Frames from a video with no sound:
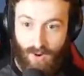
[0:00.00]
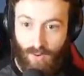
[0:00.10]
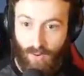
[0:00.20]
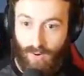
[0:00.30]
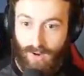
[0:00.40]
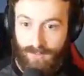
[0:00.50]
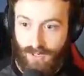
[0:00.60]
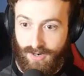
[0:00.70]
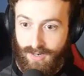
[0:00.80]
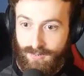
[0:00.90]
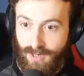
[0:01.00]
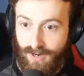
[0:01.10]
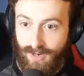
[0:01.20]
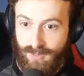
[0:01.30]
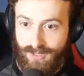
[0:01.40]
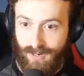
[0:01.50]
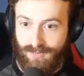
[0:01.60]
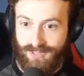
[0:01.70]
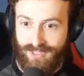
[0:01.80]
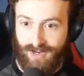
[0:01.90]
Ooh, I'm sorry. I'm sorry. I'm sorry. I'm
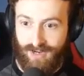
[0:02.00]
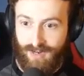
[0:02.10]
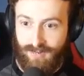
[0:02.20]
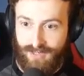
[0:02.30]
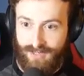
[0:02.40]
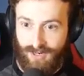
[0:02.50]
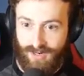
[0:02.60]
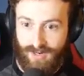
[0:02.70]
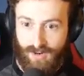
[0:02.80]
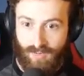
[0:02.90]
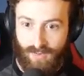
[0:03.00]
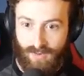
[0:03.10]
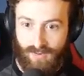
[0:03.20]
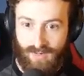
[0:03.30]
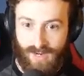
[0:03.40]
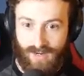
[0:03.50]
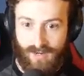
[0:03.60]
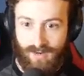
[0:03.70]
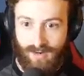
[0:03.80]
really sorry. I'm really sorry. Whoa, God.